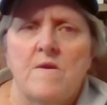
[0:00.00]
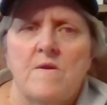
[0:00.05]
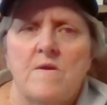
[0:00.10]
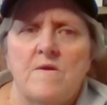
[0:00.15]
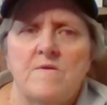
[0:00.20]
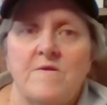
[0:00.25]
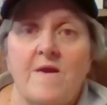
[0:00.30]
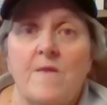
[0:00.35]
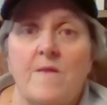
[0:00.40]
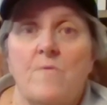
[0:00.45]

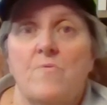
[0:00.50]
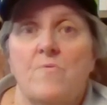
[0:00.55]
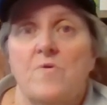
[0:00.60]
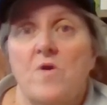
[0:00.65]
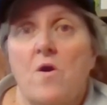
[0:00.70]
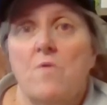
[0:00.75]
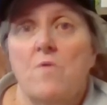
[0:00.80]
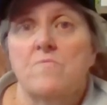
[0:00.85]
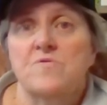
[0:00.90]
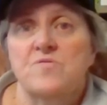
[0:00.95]
not only
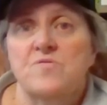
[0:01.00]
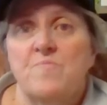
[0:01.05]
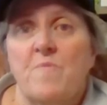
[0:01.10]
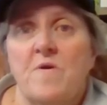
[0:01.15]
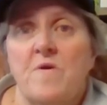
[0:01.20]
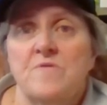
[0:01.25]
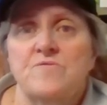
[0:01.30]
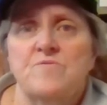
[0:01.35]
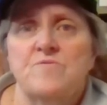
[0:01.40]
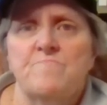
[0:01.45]
all
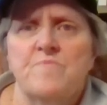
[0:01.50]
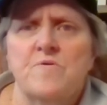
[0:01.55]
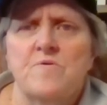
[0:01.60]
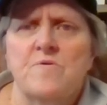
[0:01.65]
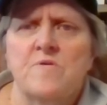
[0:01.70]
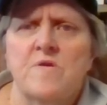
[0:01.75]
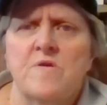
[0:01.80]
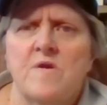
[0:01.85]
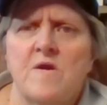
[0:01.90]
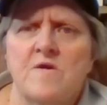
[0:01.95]

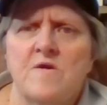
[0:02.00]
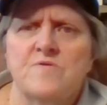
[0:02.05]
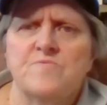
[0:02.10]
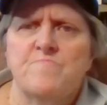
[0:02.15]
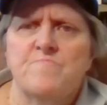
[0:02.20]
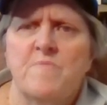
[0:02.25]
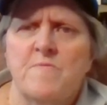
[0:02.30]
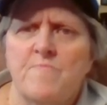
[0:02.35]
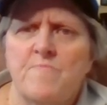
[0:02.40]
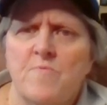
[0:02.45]
responsibility as
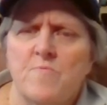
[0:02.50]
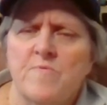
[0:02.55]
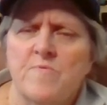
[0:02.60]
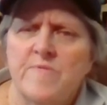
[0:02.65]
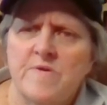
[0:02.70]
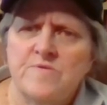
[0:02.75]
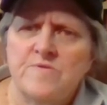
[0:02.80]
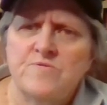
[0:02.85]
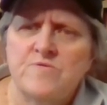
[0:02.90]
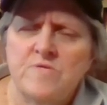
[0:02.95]
people with
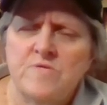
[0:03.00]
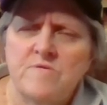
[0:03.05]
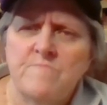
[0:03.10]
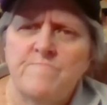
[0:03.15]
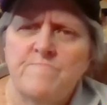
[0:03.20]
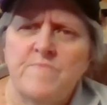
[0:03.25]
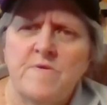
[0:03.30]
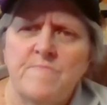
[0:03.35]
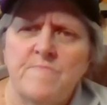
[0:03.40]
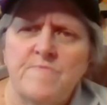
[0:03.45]
untreated
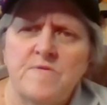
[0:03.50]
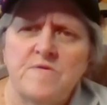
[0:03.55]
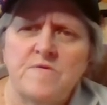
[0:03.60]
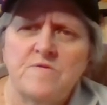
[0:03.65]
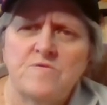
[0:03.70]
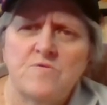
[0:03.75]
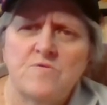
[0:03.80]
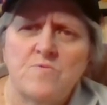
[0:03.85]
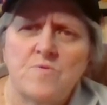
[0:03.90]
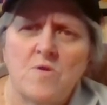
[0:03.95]
BPD
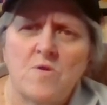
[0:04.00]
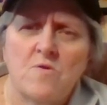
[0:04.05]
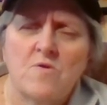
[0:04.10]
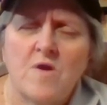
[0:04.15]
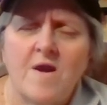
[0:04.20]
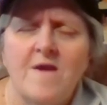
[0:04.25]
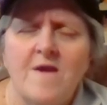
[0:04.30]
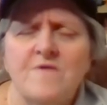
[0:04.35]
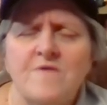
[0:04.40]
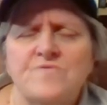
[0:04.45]
do in all
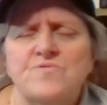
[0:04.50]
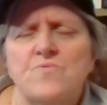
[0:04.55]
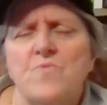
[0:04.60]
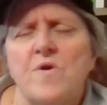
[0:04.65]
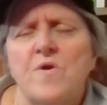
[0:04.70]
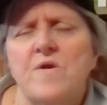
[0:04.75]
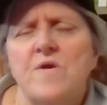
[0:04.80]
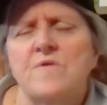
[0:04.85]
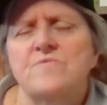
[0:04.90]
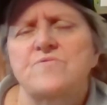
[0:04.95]
kinds of
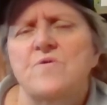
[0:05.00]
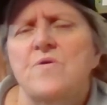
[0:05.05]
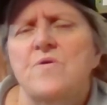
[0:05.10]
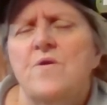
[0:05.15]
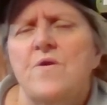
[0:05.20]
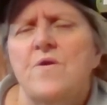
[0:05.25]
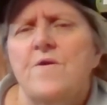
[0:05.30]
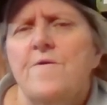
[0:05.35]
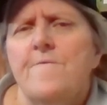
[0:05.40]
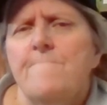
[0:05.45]
ways,
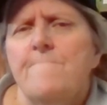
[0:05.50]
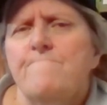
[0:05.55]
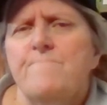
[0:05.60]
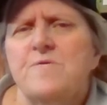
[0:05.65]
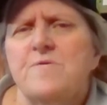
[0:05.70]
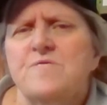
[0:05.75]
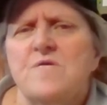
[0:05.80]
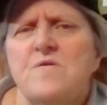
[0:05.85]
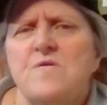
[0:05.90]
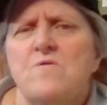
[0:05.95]

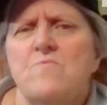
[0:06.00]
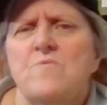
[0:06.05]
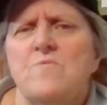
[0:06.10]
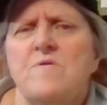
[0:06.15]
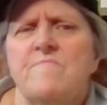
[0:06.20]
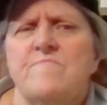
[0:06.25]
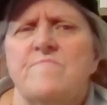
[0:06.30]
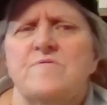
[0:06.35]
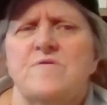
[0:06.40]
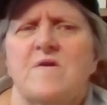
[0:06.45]
but they don't
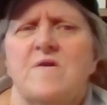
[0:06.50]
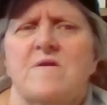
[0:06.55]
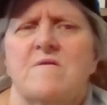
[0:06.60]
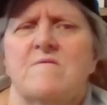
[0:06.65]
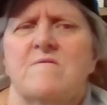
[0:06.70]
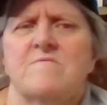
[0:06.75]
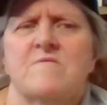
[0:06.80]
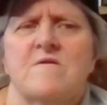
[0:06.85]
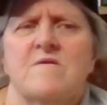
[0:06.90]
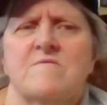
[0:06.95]
even take,
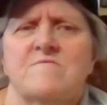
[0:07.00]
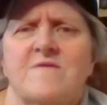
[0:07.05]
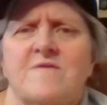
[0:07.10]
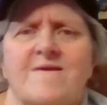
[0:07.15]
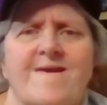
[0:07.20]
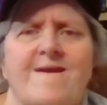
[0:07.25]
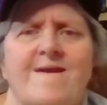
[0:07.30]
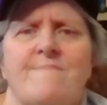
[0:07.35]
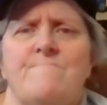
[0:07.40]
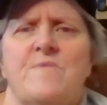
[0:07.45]
they, they
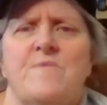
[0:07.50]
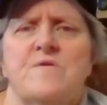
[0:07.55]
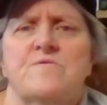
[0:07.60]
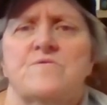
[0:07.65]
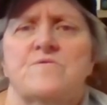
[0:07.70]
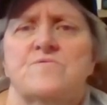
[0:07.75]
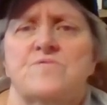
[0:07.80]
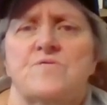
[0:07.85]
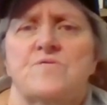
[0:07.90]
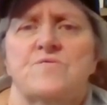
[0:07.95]
can't make
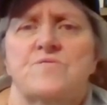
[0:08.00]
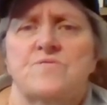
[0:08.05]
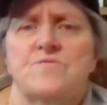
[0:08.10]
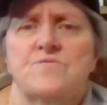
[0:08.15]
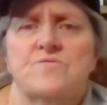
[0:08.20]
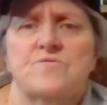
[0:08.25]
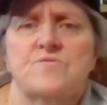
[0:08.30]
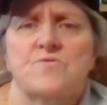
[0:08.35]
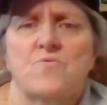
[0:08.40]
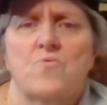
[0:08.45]

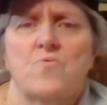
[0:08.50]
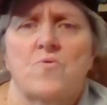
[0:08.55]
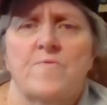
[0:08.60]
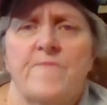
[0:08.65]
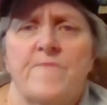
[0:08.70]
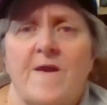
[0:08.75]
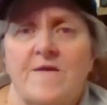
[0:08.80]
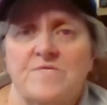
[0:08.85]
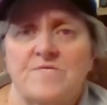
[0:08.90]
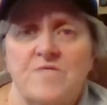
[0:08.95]
decisions, or
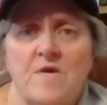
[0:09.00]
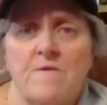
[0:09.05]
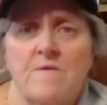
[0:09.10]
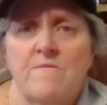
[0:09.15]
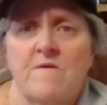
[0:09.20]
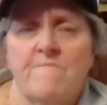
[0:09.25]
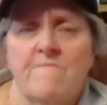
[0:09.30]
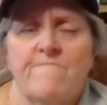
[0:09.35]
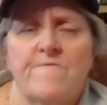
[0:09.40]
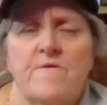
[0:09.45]
that's how
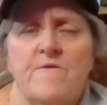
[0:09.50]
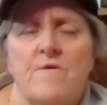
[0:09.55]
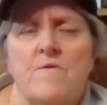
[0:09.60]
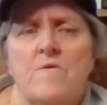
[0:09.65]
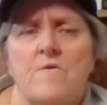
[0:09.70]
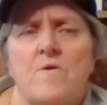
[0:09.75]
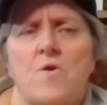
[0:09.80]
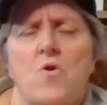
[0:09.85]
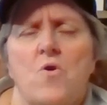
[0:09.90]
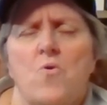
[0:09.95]
they feel,
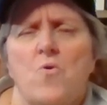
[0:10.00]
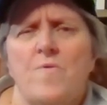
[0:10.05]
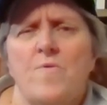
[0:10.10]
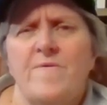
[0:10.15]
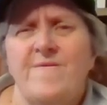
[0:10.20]
or they